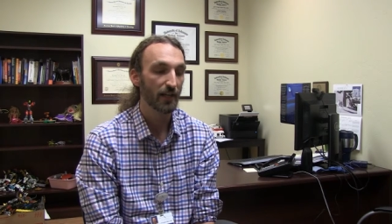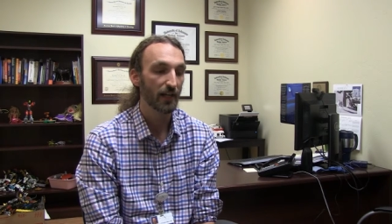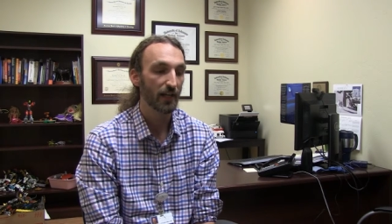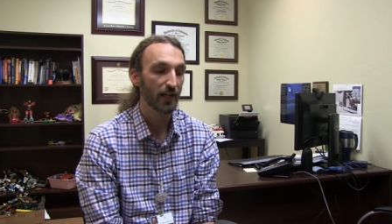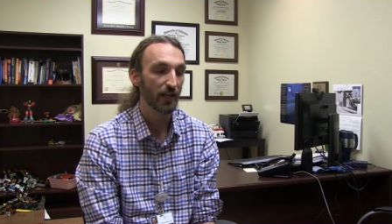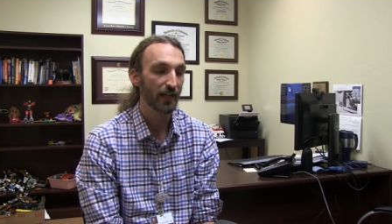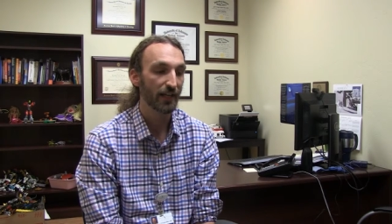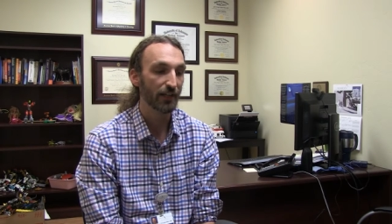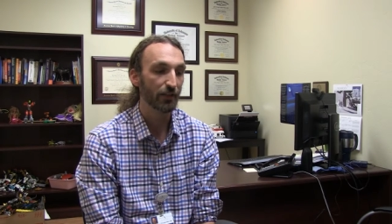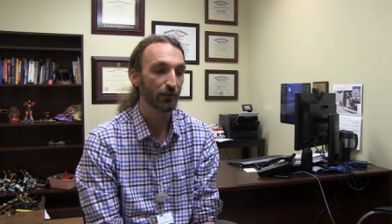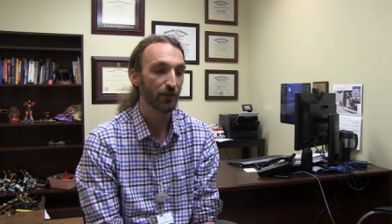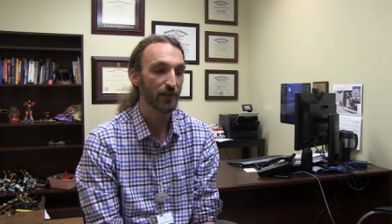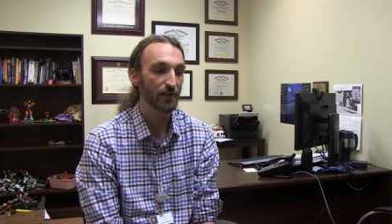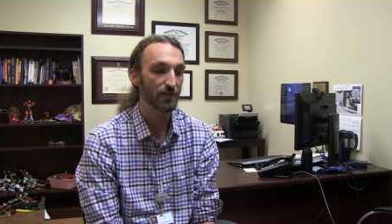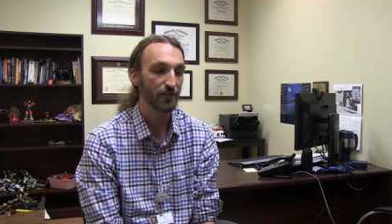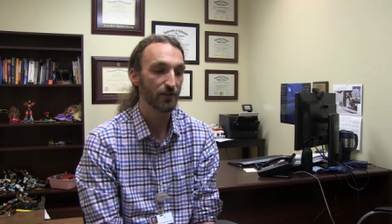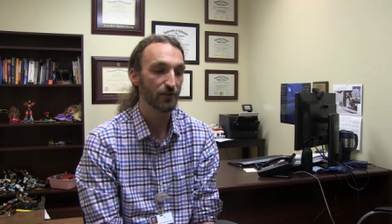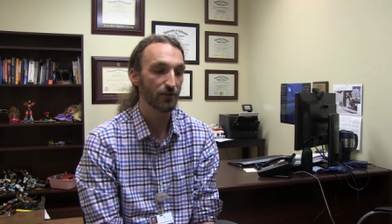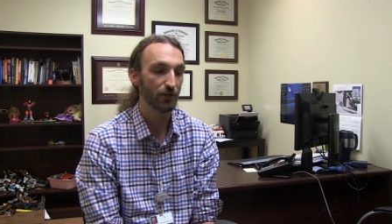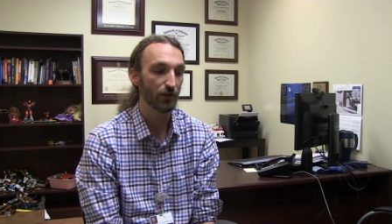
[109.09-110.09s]
uh, increase
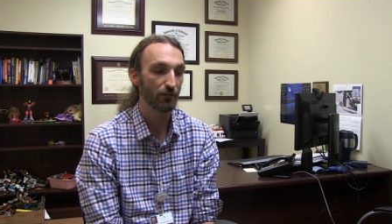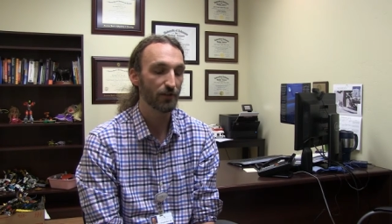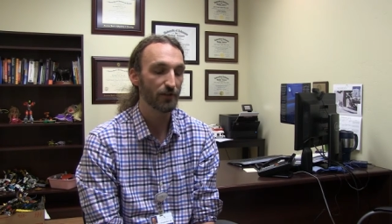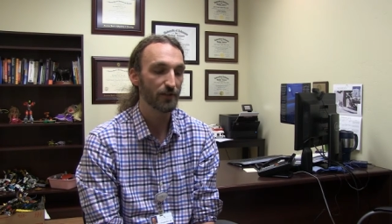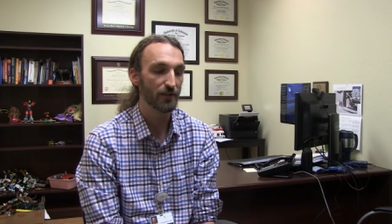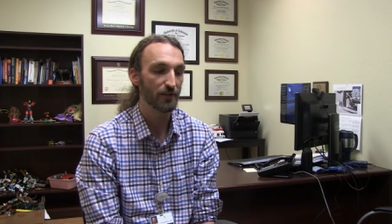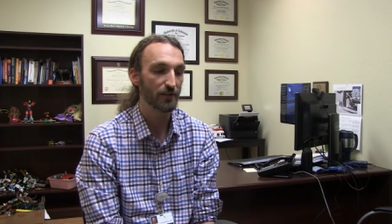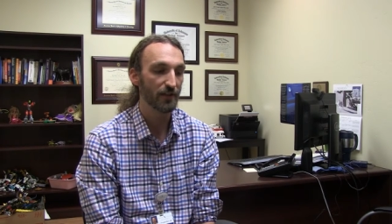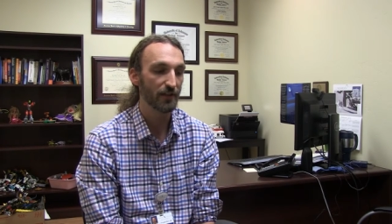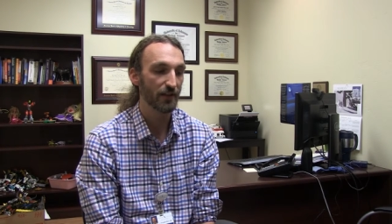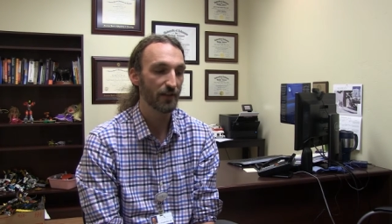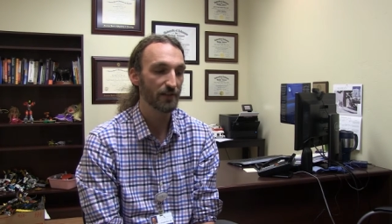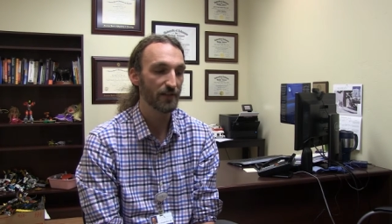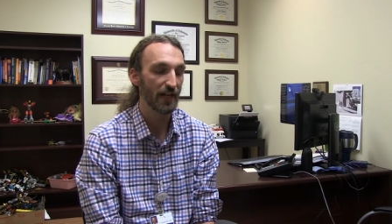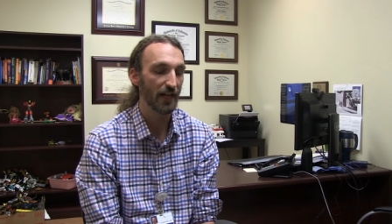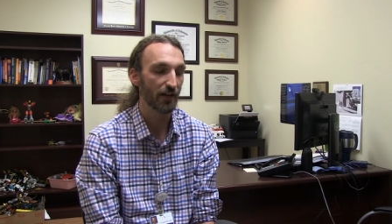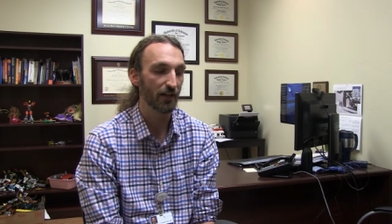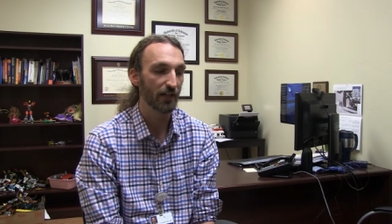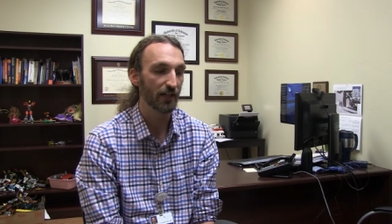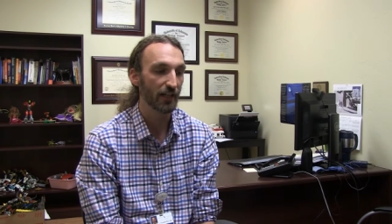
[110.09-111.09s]
the services in this
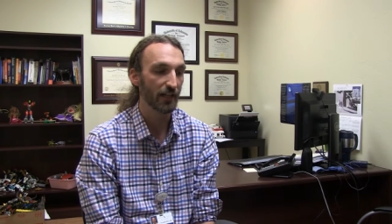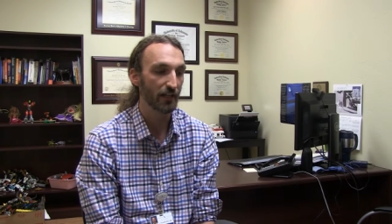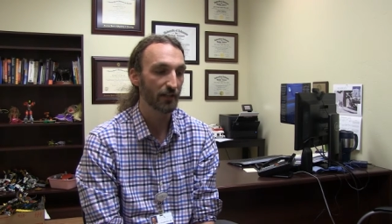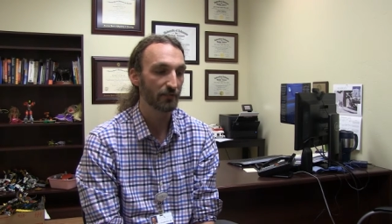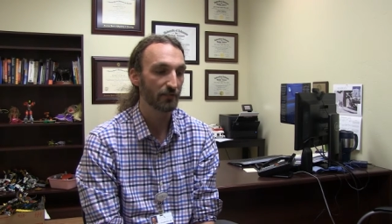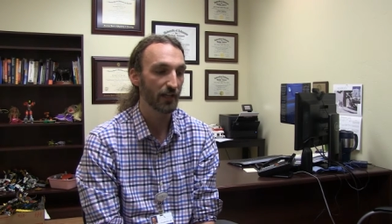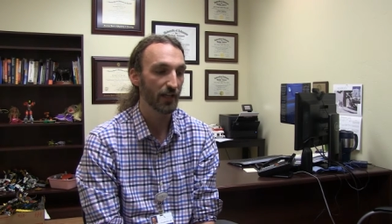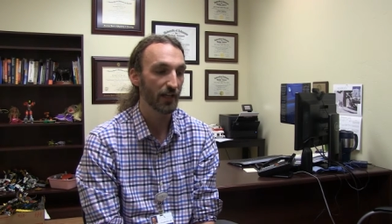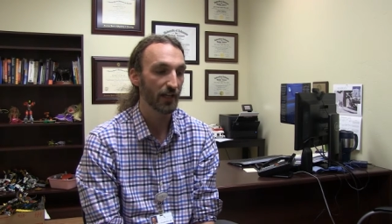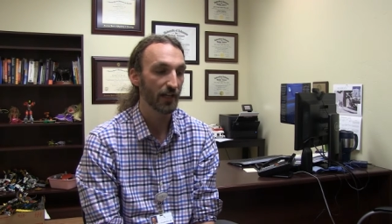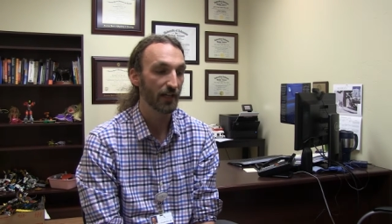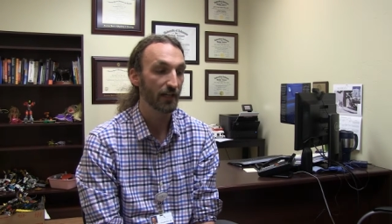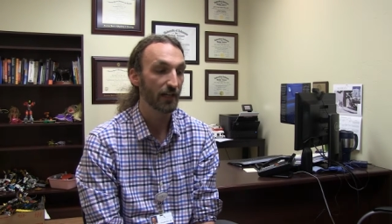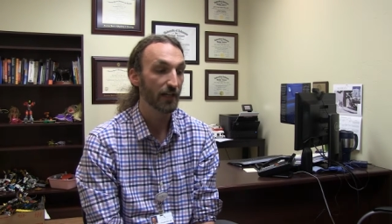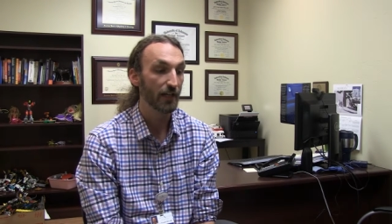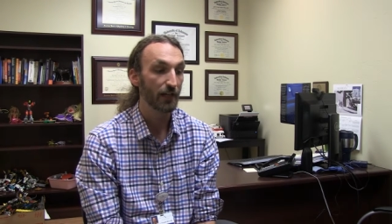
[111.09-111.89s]
area and uh,